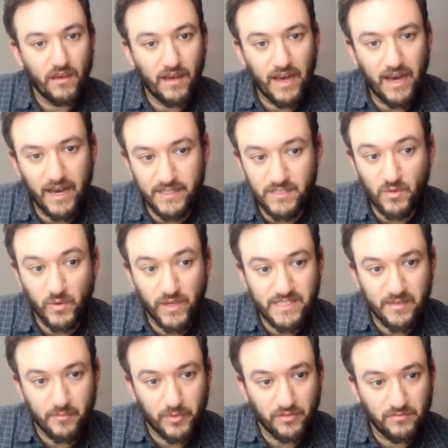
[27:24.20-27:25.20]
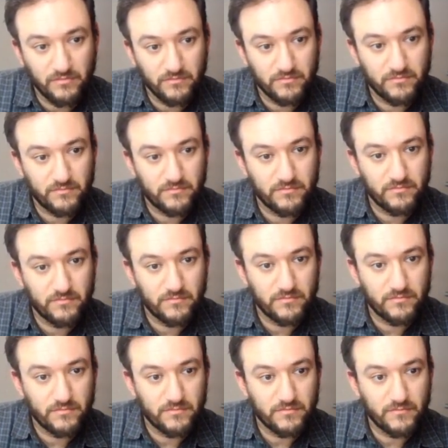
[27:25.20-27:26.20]
It's quite simple,
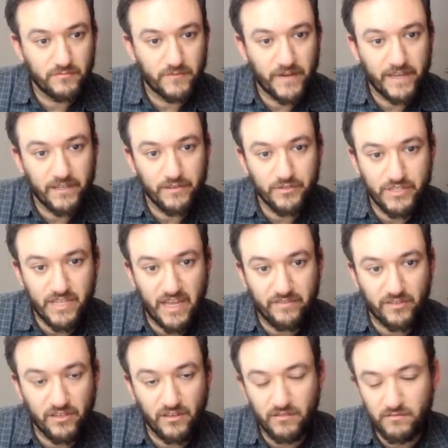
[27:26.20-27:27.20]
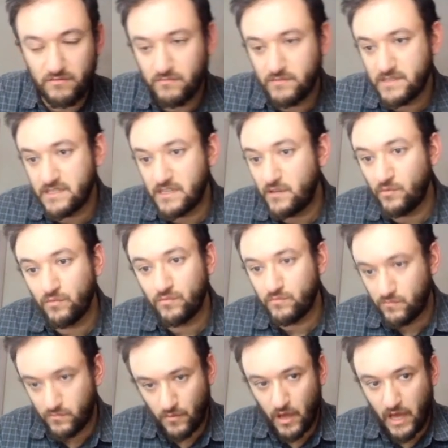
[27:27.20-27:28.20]
right? You just have to see
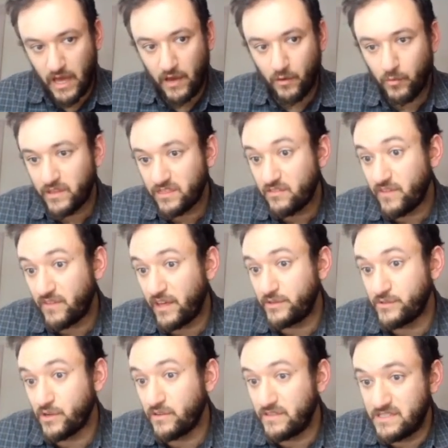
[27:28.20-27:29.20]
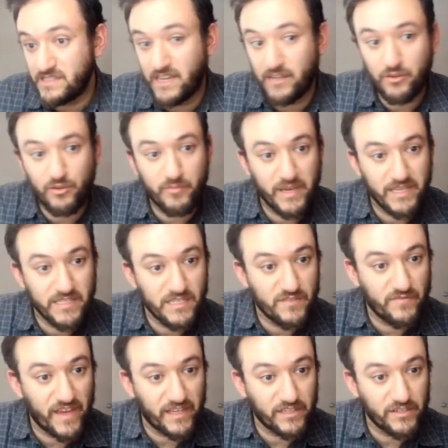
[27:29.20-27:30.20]
what the values are on the standard basis
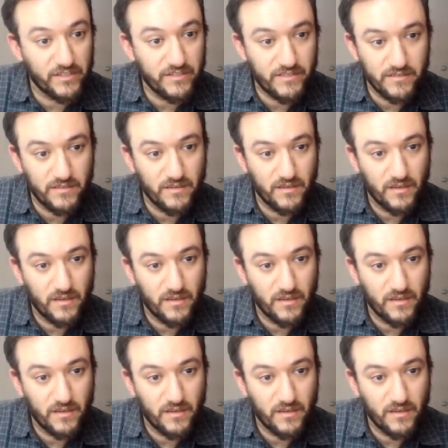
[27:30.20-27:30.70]
vectors.